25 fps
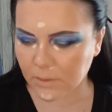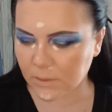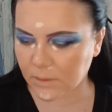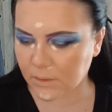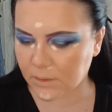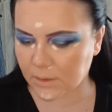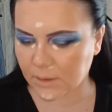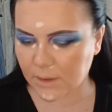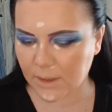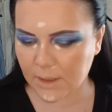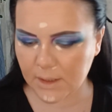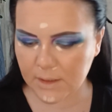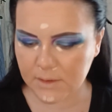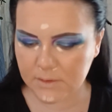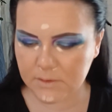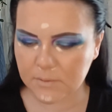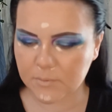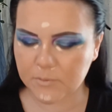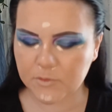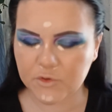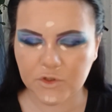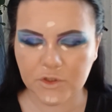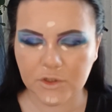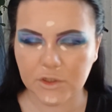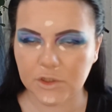Okay, so I'm
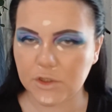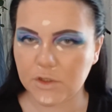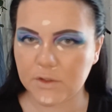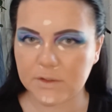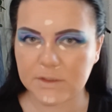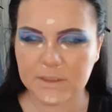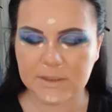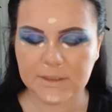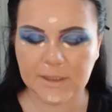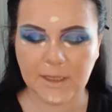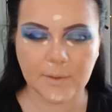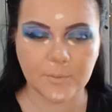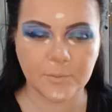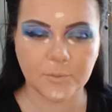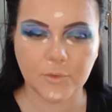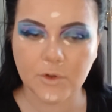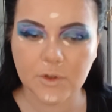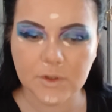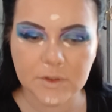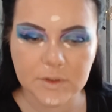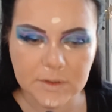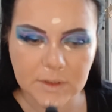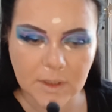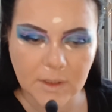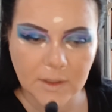just going to use the same
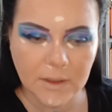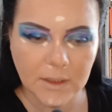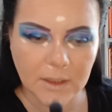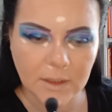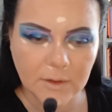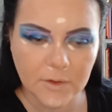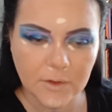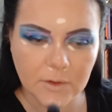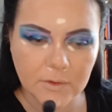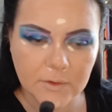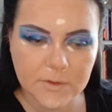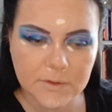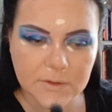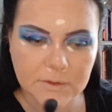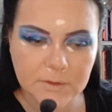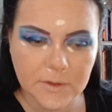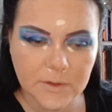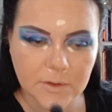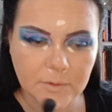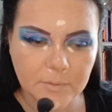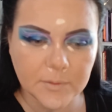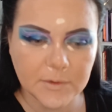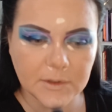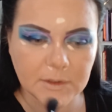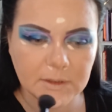brush that I used
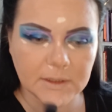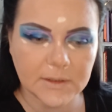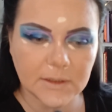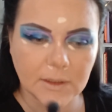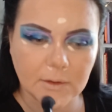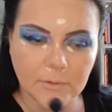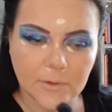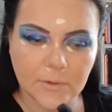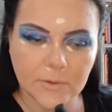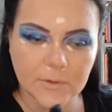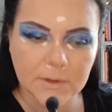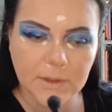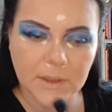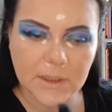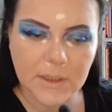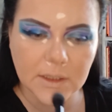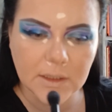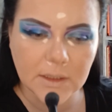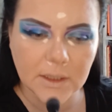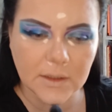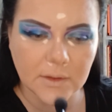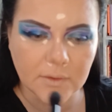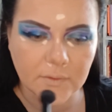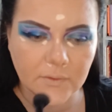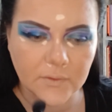to blend out
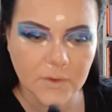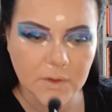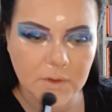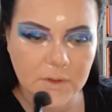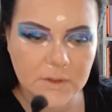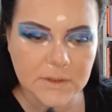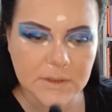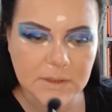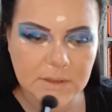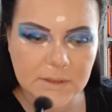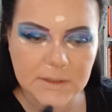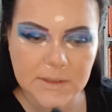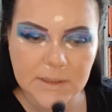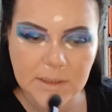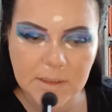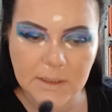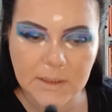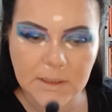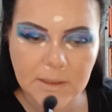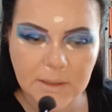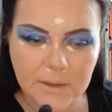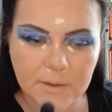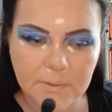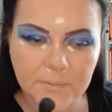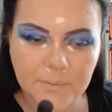the first
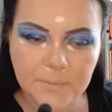concealer.